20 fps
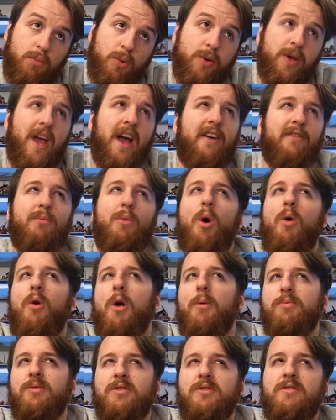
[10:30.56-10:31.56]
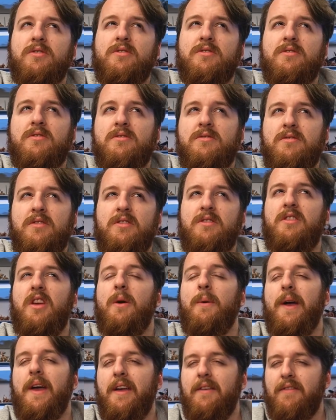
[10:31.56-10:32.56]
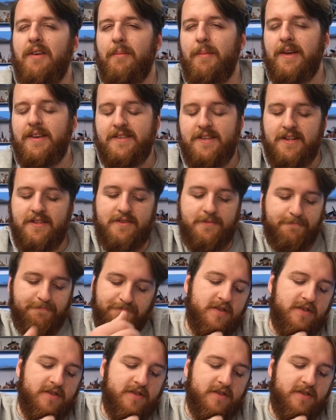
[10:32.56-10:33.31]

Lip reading: but you have more options to do it, if that makes sense.